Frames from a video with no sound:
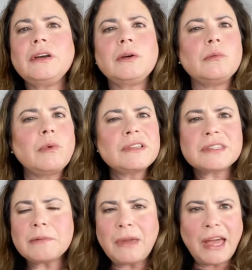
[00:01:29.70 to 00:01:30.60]

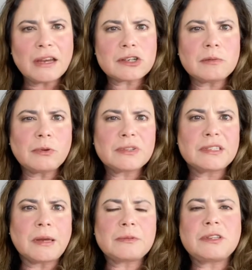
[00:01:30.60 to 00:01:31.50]
What's some actionable
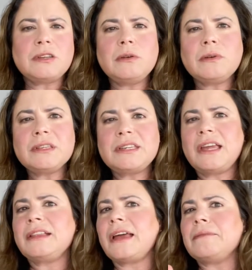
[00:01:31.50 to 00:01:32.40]
steps that you can
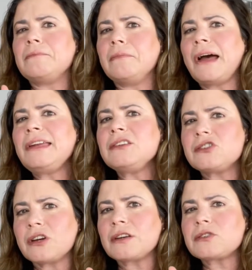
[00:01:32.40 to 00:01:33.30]
take that might
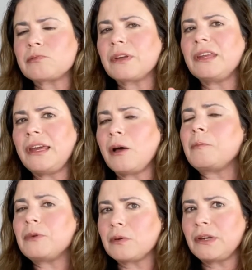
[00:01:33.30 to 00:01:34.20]
just really
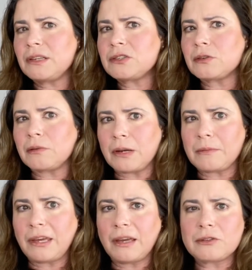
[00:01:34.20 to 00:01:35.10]
help your
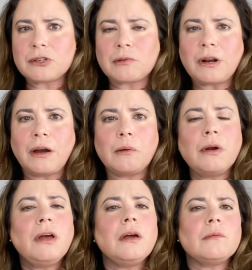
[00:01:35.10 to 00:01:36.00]
Instagram account to grow?
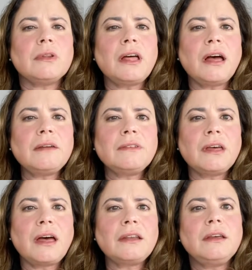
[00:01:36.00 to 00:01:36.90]
Well, I've
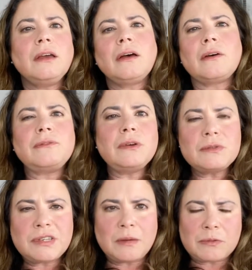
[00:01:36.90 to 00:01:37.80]
got a few
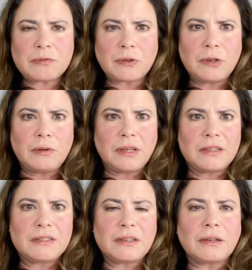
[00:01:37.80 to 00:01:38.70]
tips for you to
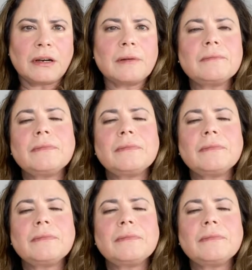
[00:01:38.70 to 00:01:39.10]
consider.